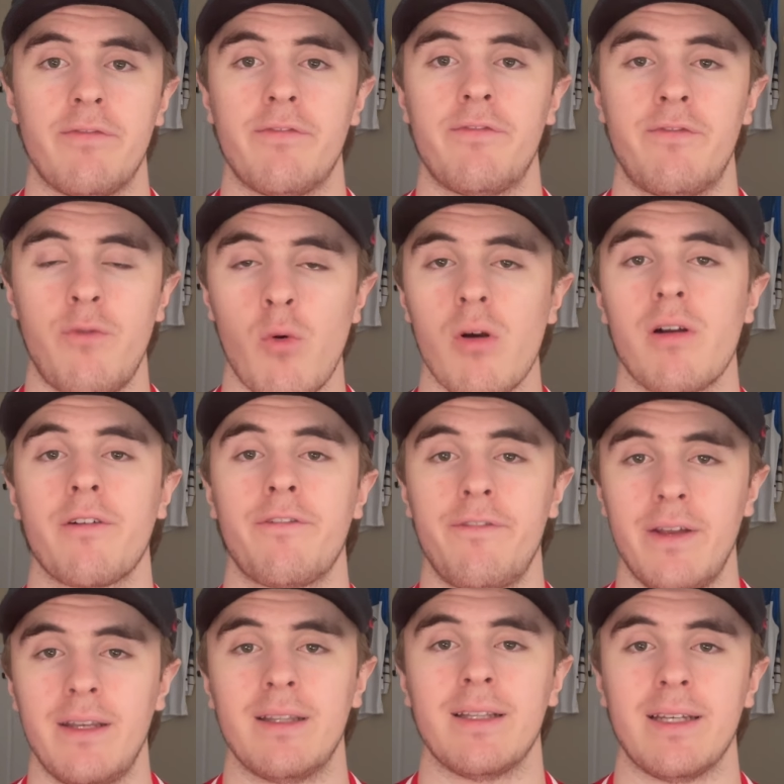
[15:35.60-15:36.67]
for
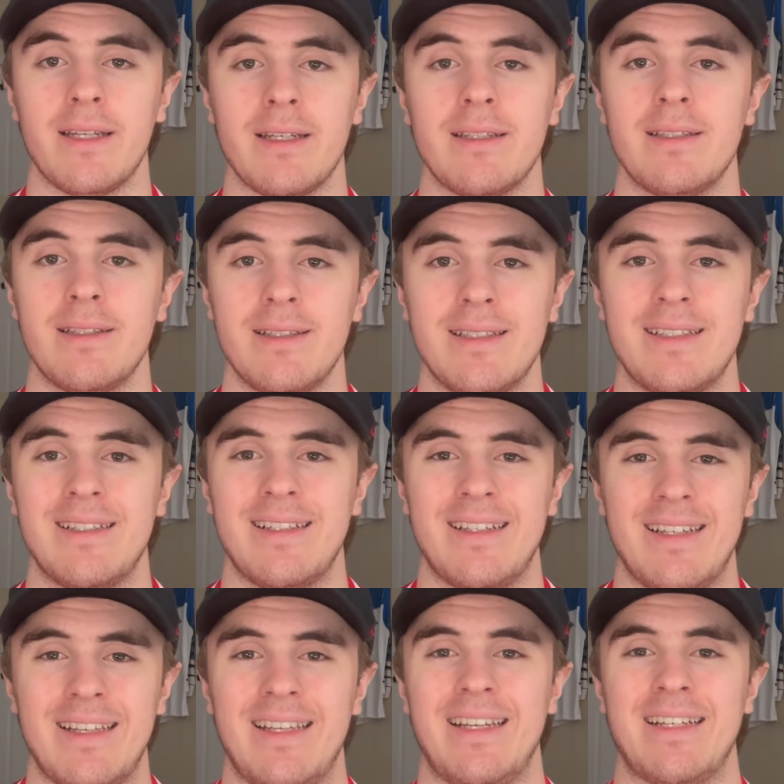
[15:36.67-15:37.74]
Finland,
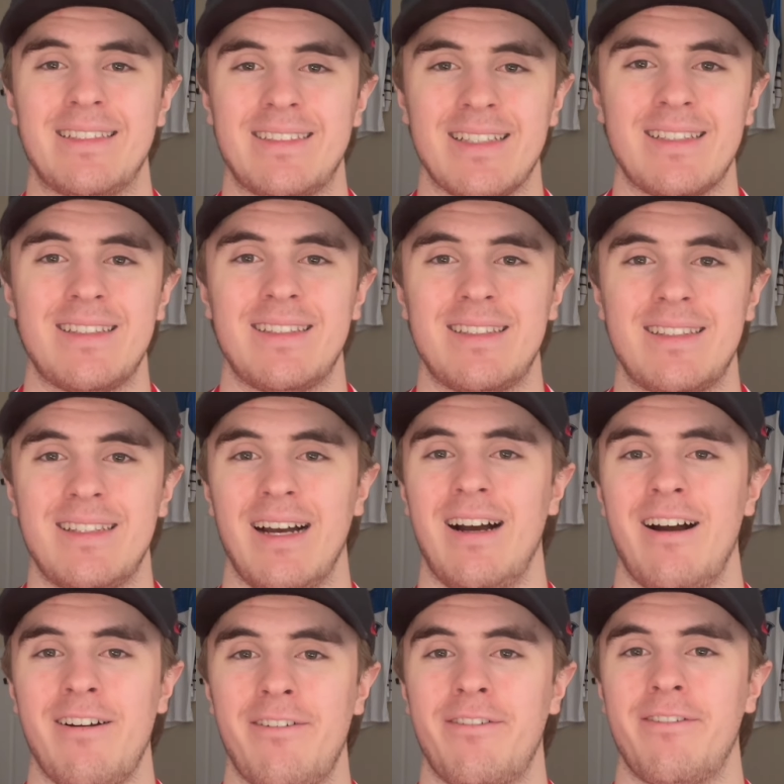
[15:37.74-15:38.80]
it's a
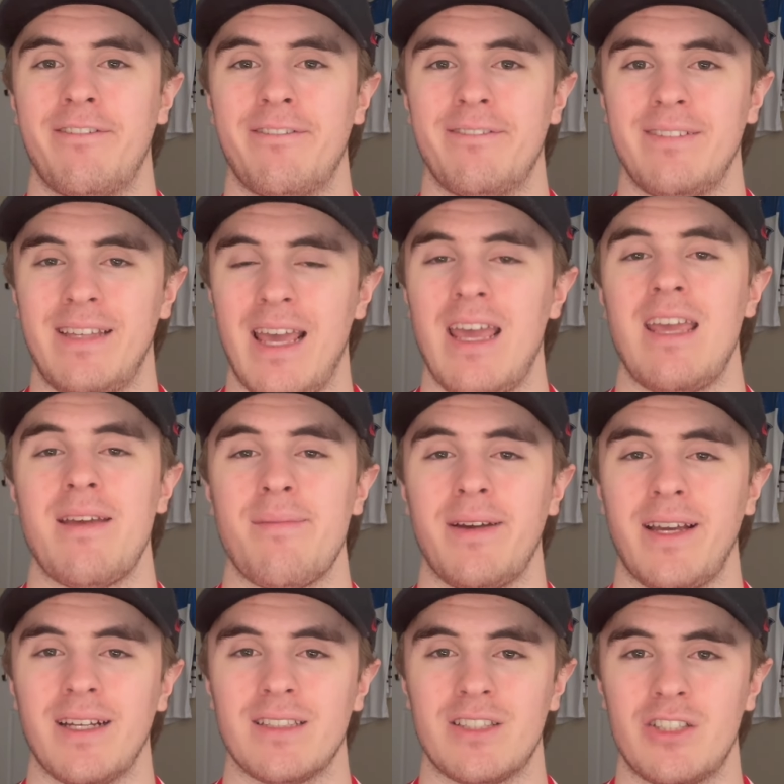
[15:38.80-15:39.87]
tough game
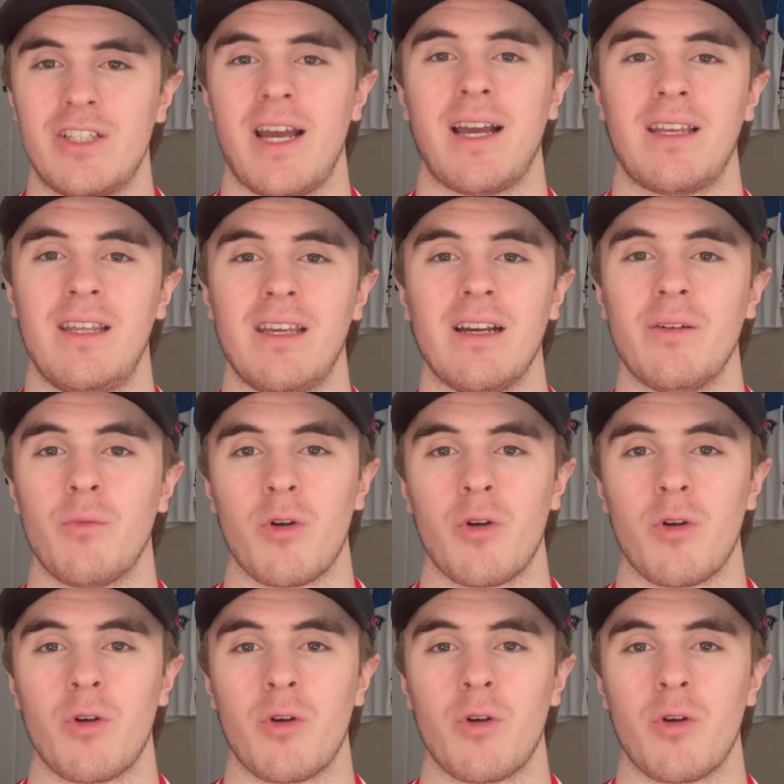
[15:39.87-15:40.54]
against Czechia,